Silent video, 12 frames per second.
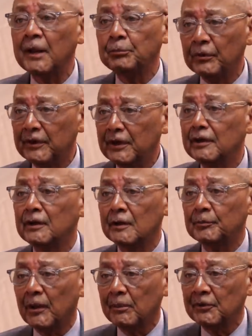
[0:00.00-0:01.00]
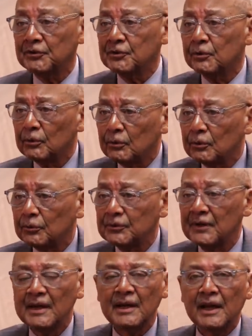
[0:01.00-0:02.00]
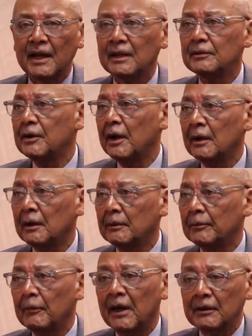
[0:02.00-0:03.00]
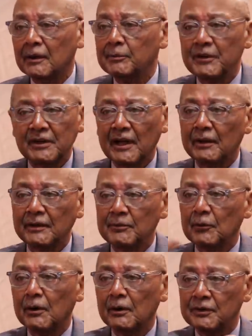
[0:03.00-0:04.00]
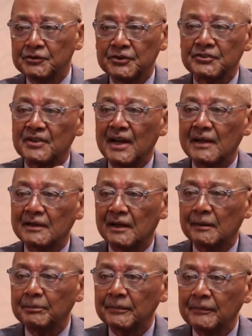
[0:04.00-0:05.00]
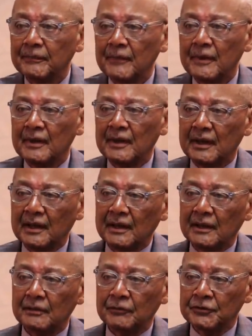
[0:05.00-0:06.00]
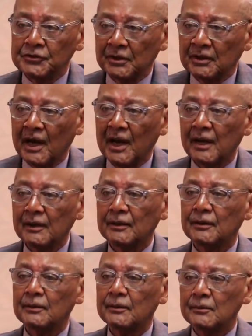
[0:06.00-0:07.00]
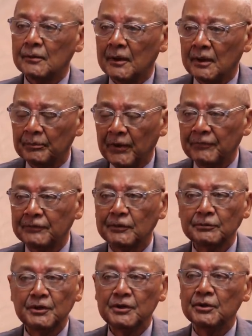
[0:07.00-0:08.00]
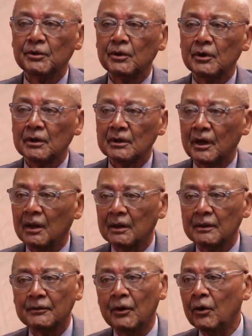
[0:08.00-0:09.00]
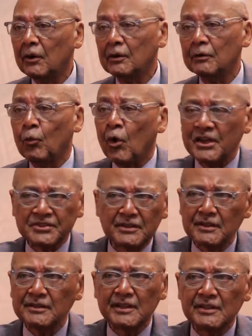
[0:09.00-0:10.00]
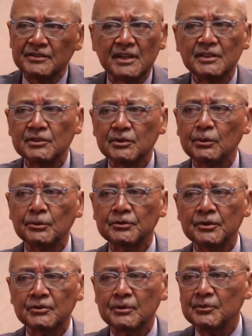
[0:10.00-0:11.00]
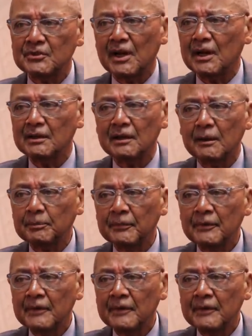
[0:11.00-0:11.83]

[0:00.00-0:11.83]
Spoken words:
they're putting it in the public schools. And Montgomery County, Maryland just signed up. And Chicago, Buffalo, New York, all Washington, D.C. school system signed up.